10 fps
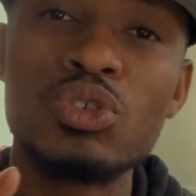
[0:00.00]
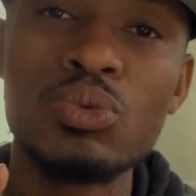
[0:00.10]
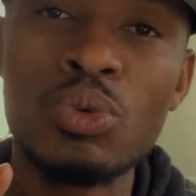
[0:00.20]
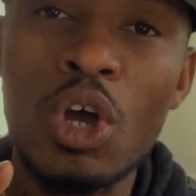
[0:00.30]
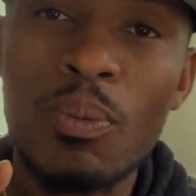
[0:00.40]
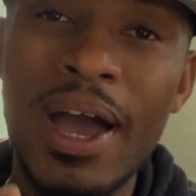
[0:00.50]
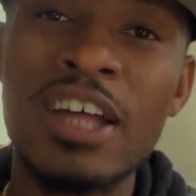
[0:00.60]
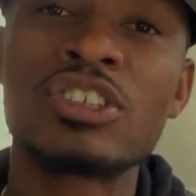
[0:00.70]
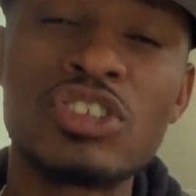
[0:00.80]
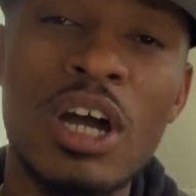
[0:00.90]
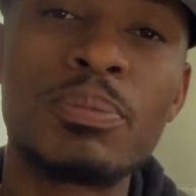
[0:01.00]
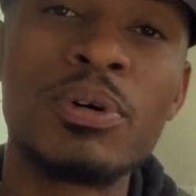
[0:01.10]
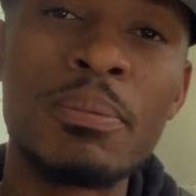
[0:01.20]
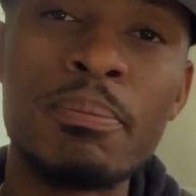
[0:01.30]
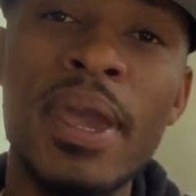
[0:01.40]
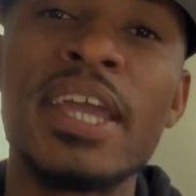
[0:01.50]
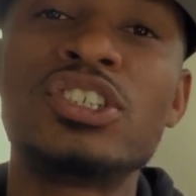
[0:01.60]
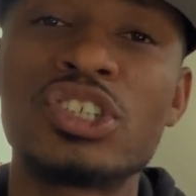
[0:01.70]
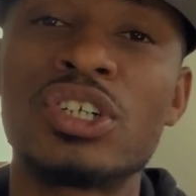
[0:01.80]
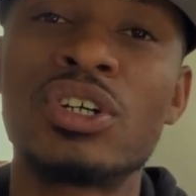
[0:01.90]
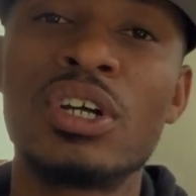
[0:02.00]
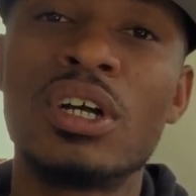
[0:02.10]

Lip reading: you will have to start putting major